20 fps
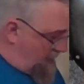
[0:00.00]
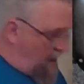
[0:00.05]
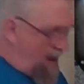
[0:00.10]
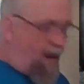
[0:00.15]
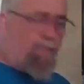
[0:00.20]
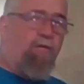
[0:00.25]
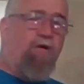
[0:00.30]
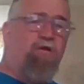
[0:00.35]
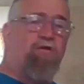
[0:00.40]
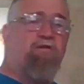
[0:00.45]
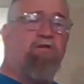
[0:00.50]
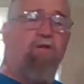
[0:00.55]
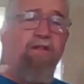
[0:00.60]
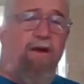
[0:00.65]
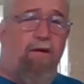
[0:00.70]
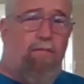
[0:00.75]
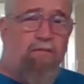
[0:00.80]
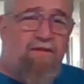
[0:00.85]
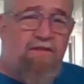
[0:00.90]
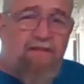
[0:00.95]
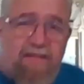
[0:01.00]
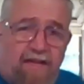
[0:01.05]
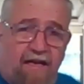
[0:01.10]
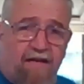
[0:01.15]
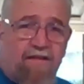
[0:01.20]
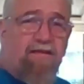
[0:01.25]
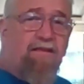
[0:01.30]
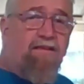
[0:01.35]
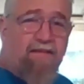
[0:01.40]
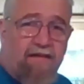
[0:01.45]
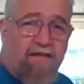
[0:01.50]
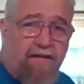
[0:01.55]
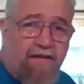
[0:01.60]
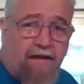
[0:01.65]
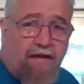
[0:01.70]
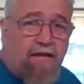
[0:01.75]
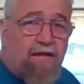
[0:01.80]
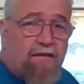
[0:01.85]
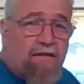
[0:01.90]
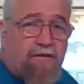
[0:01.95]
I'm not sure that was a sentence in
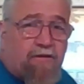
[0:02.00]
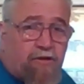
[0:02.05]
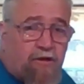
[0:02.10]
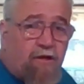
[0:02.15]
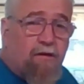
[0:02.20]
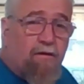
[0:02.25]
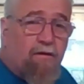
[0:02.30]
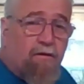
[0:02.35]
English.